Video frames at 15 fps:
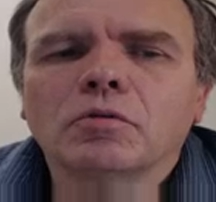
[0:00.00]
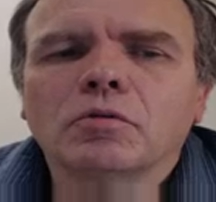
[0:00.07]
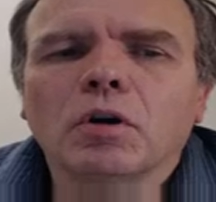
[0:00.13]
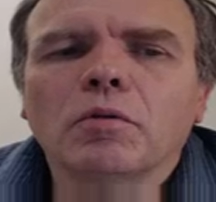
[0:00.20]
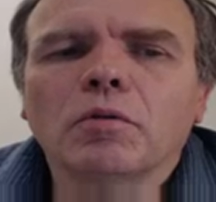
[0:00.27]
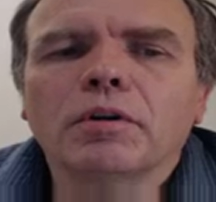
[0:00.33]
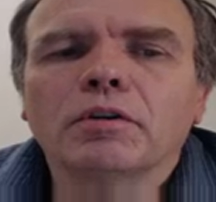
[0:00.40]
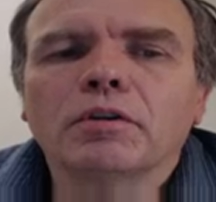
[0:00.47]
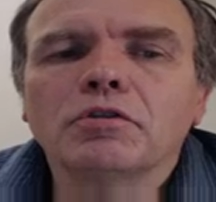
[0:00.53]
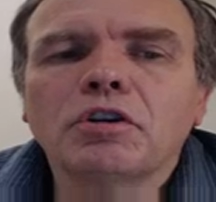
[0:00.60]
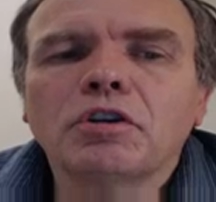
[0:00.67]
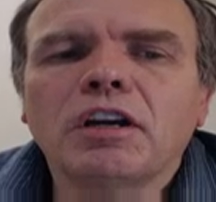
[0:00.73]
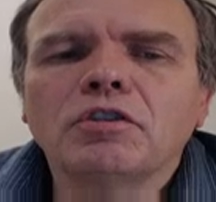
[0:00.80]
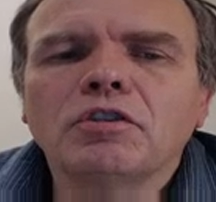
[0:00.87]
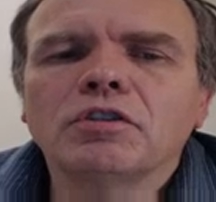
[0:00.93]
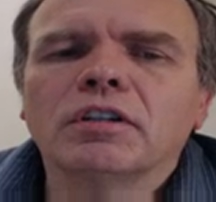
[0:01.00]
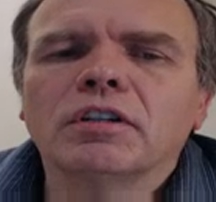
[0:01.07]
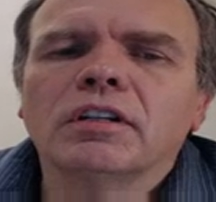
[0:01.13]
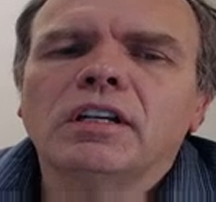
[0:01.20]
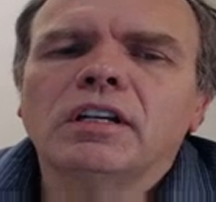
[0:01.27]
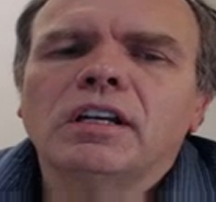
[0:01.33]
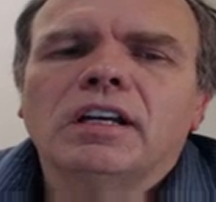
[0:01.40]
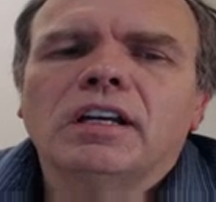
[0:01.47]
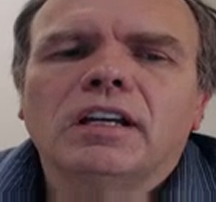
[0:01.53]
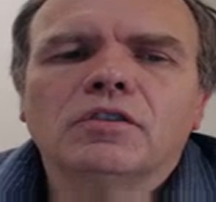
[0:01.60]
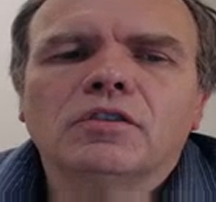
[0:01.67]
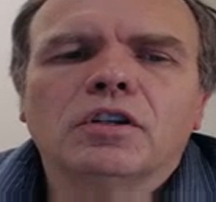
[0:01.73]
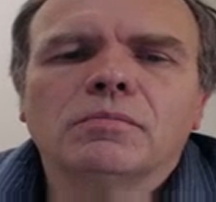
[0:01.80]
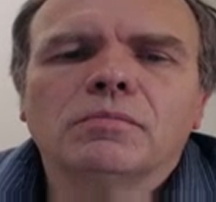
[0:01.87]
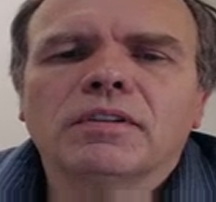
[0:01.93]
are growing or changing
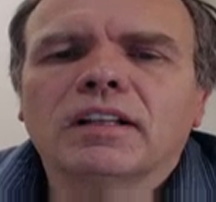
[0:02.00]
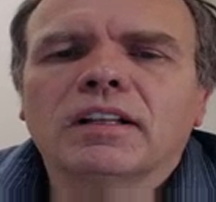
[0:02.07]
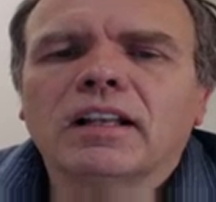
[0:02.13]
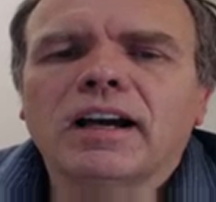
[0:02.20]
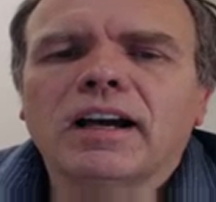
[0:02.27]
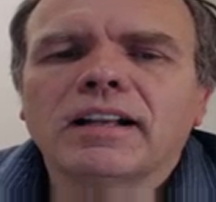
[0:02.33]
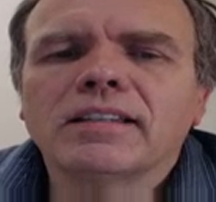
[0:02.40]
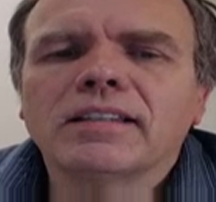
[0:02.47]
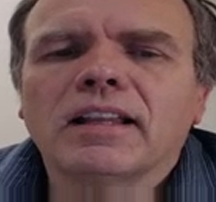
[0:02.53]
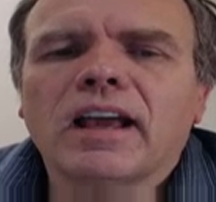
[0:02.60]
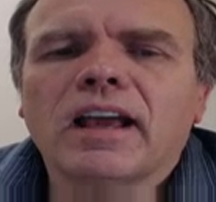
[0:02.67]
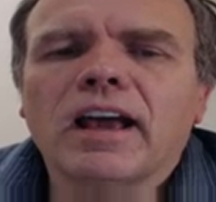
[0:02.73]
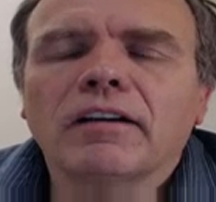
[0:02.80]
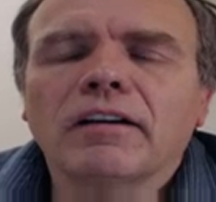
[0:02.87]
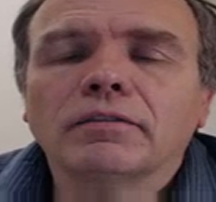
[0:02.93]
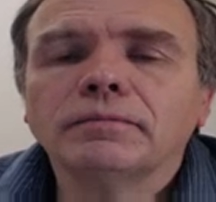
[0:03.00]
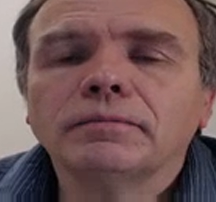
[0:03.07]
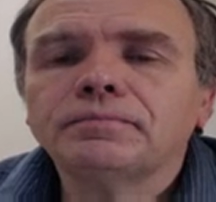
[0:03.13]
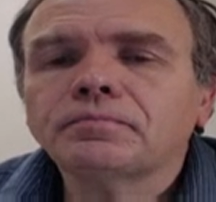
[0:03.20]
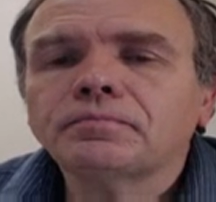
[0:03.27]
in terms of the clients that I have.